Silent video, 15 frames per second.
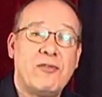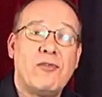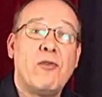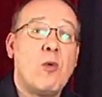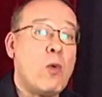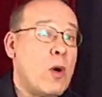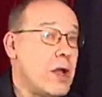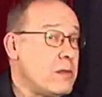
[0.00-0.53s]

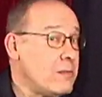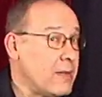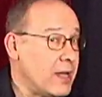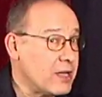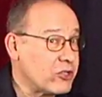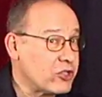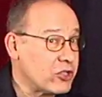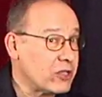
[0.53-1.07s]
for 1
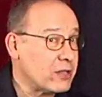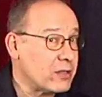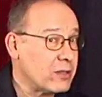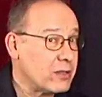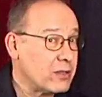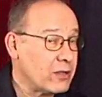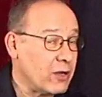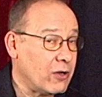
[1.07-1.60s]
measure.
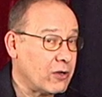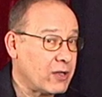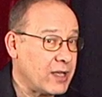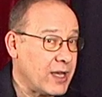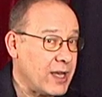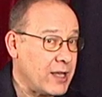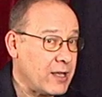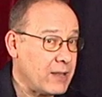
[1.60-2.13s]

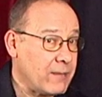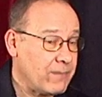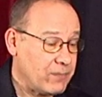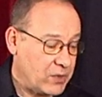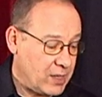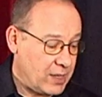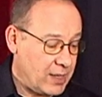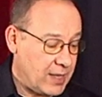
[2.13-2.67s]
Okay?
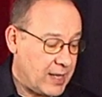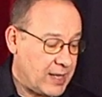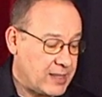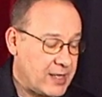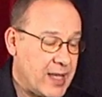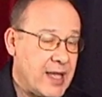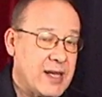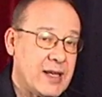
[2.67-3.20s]
And
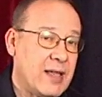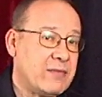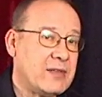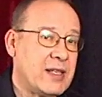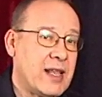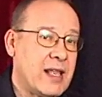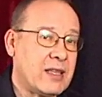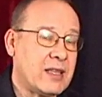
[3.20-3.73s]
then after
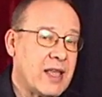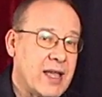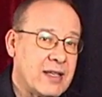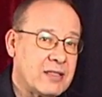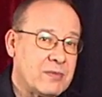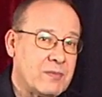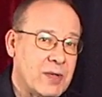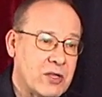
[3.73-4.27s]
that
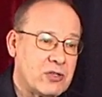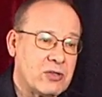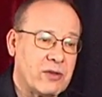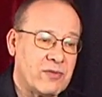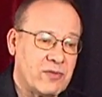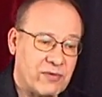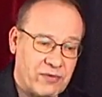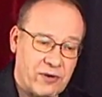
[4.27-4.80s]
last measure
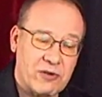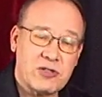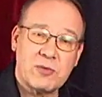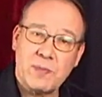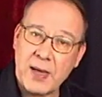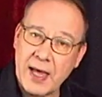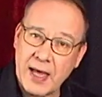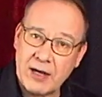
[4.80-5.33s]
of the first
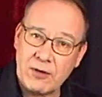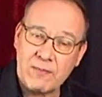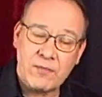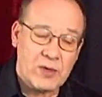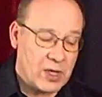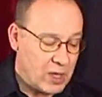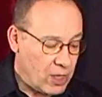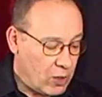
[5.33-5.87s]
pattern,
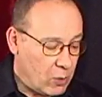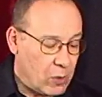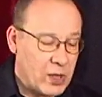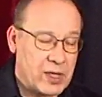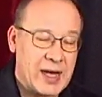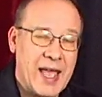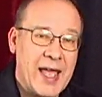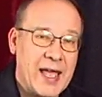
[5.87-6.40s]
we're
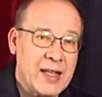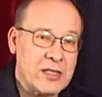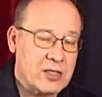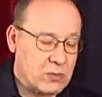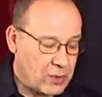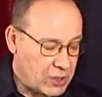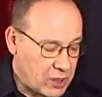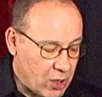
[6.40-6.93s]
going to end
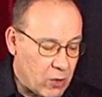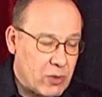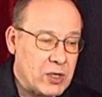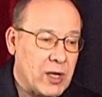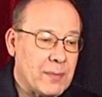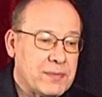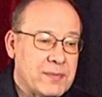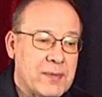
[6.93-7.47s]
it with going
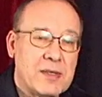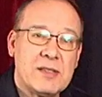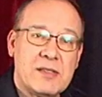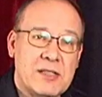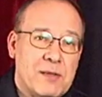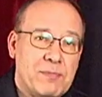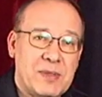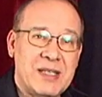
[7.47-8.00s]
up
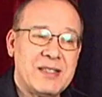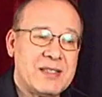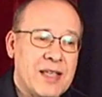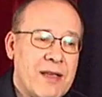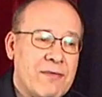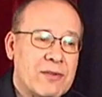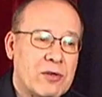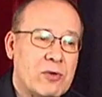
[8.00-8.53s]
to the
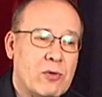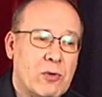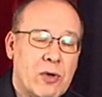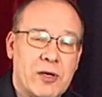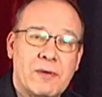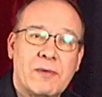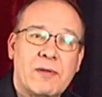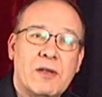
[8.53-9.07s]
B7 chord
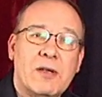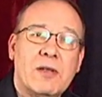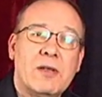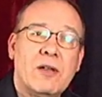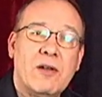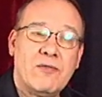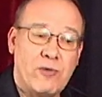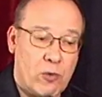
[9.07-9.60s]

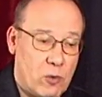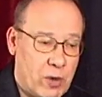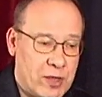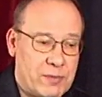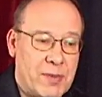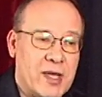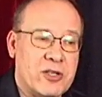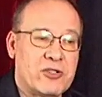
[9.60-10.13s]
for 1
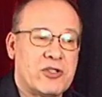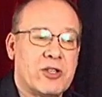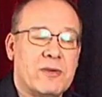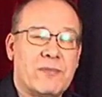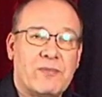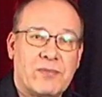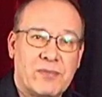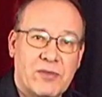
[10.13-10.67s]

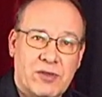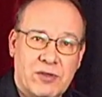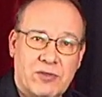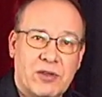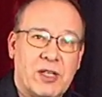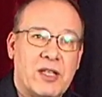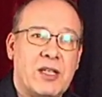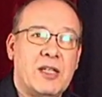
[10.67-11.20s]
measure. 3,
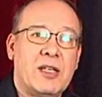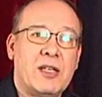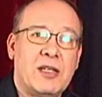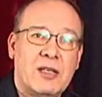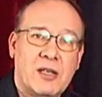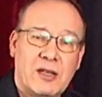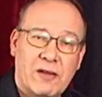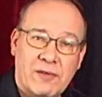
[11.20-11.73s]

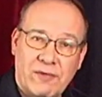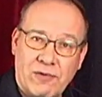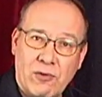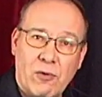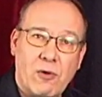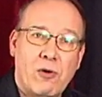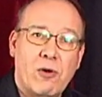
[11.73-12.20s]
4,